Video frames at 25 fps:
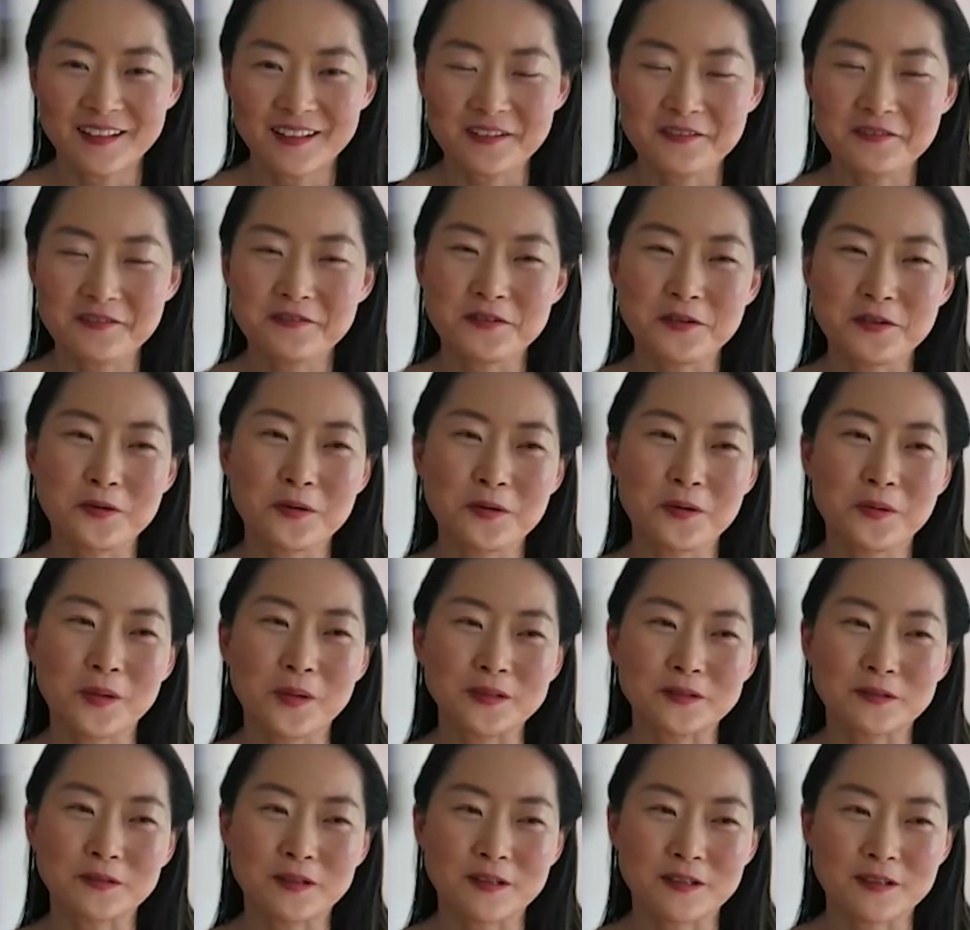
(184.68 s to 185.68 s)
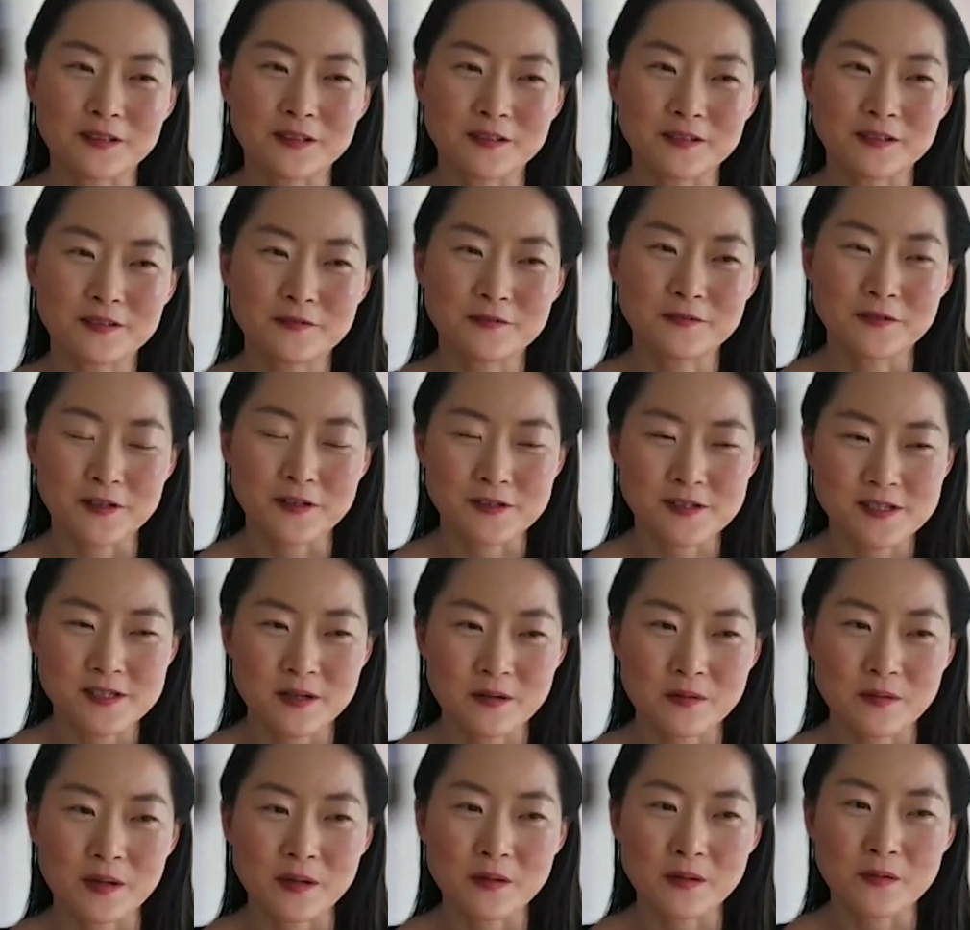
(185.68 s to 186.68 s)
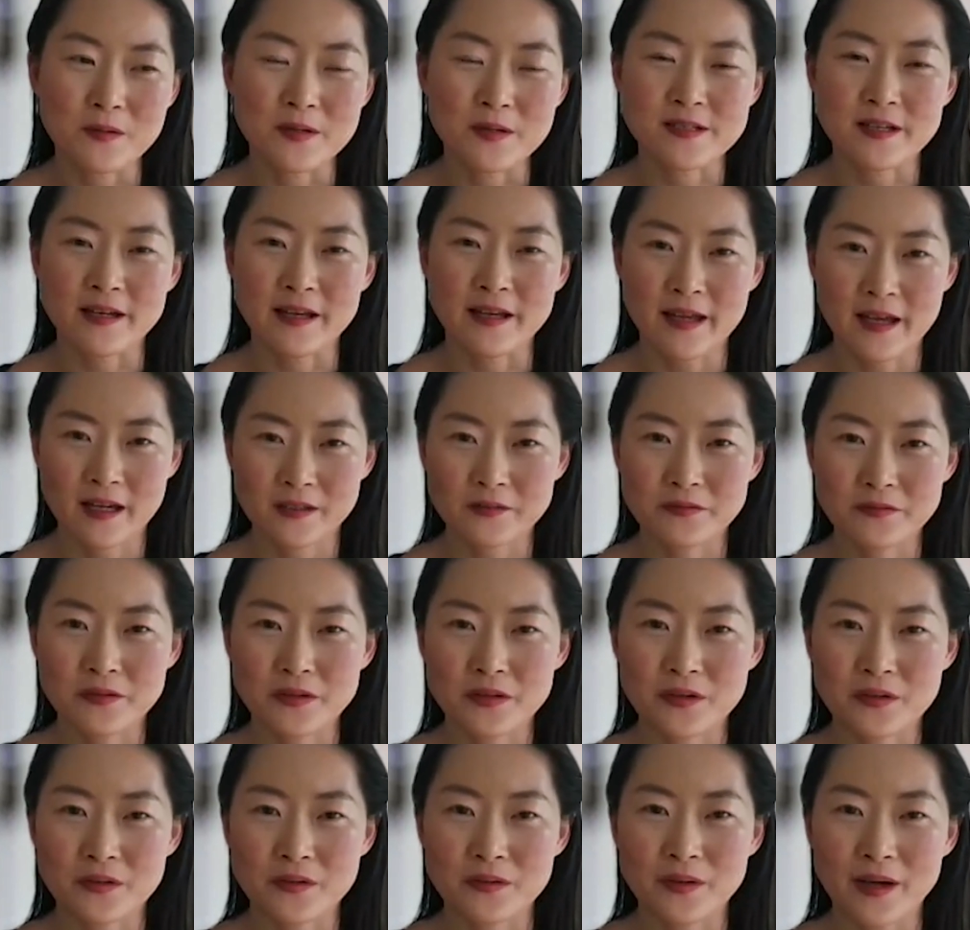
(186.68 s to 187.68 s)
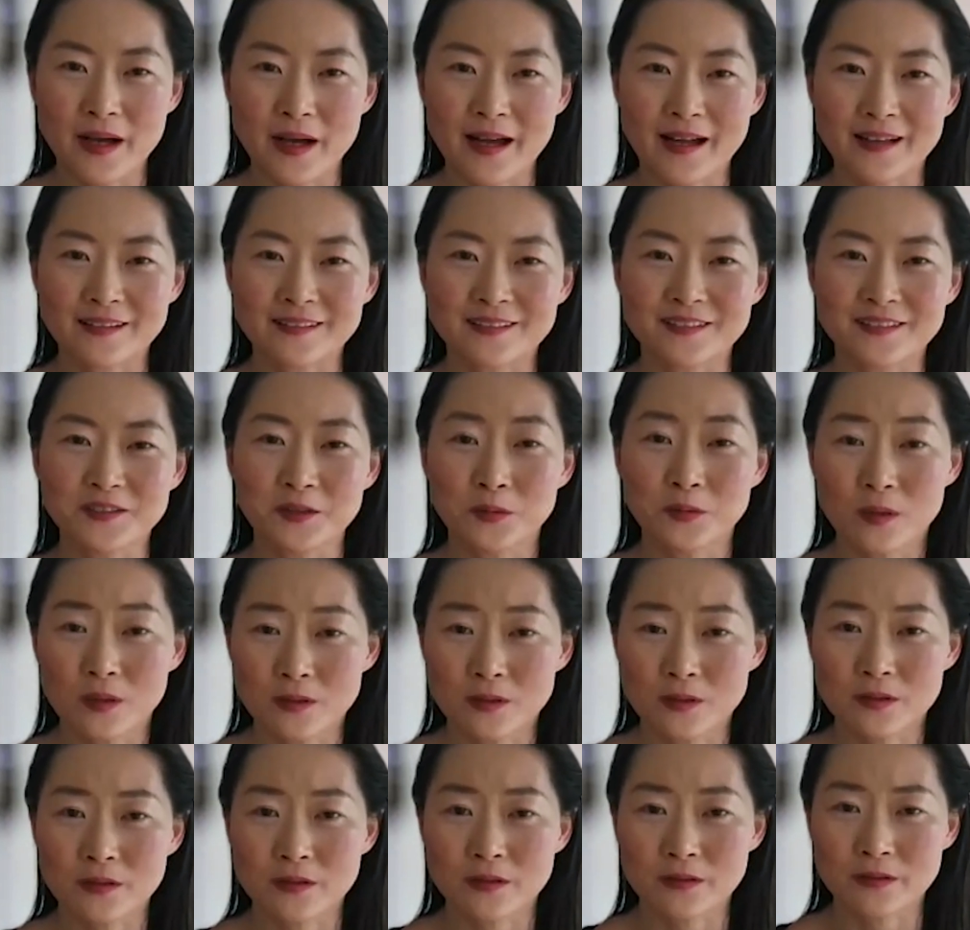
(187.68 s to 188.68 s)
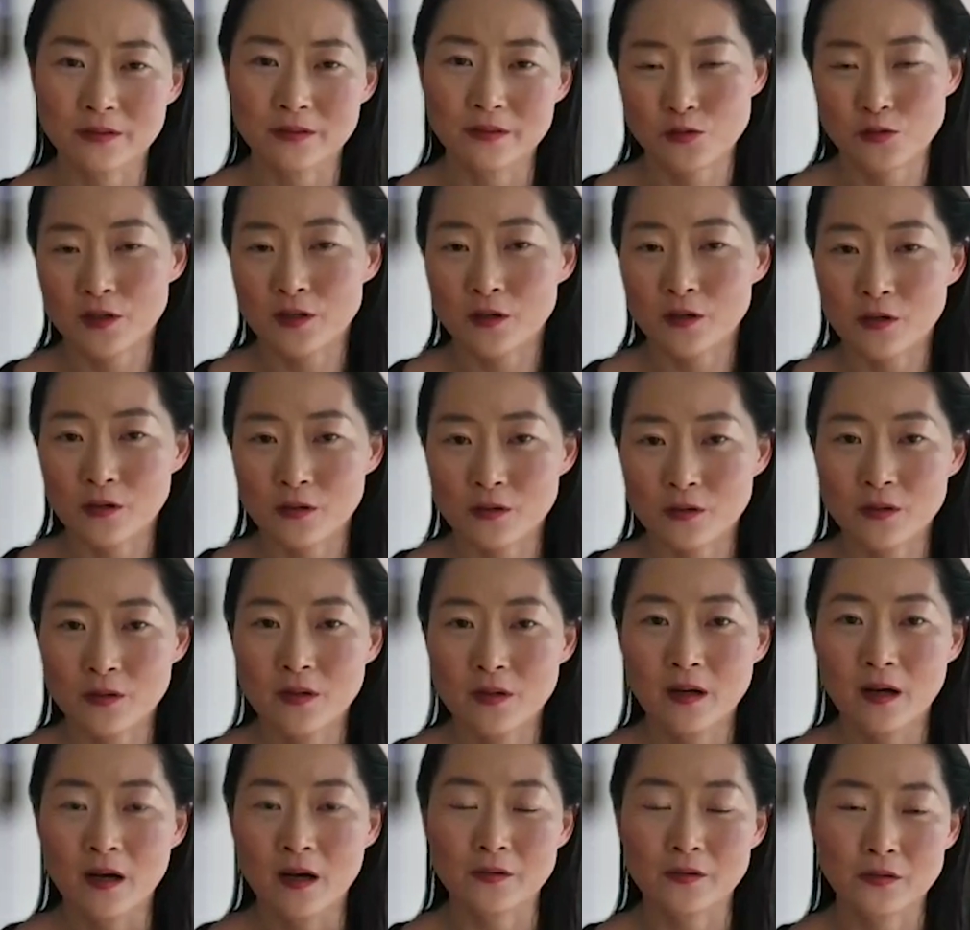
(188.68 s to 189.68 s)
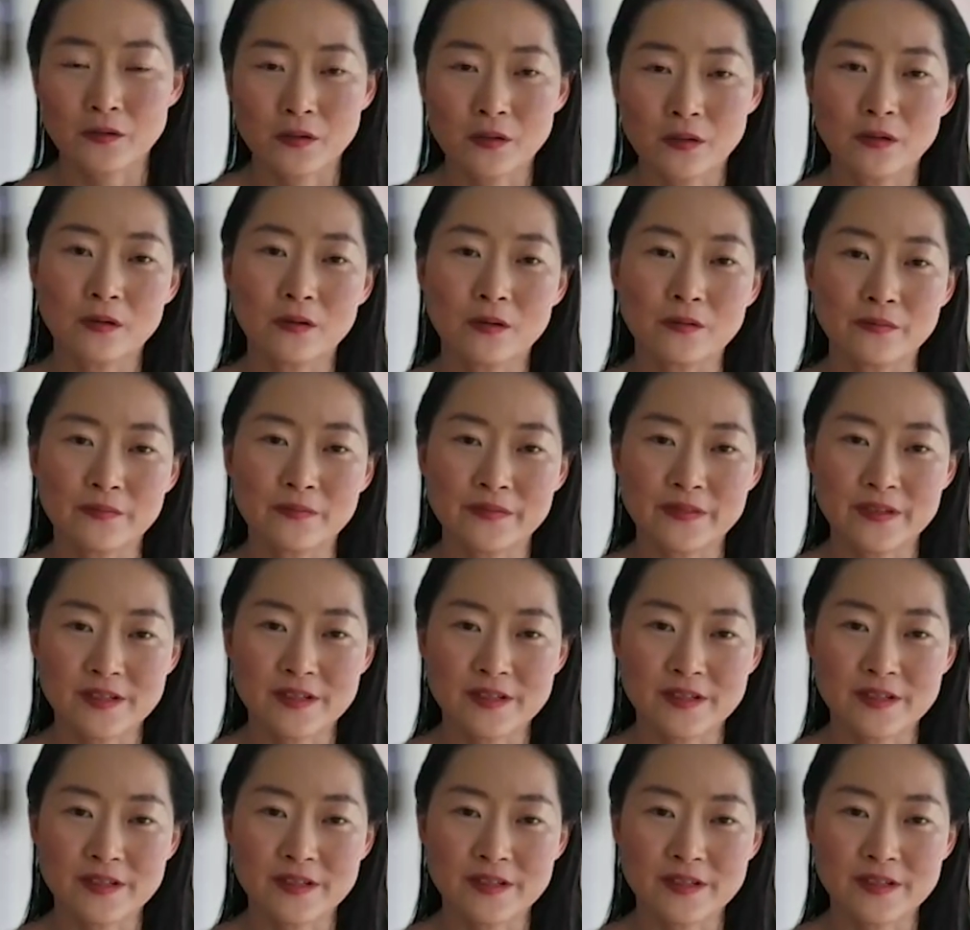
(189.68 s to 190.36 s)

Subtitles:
If you want to learn from someone who is ahead of you and no longer struggle on your own,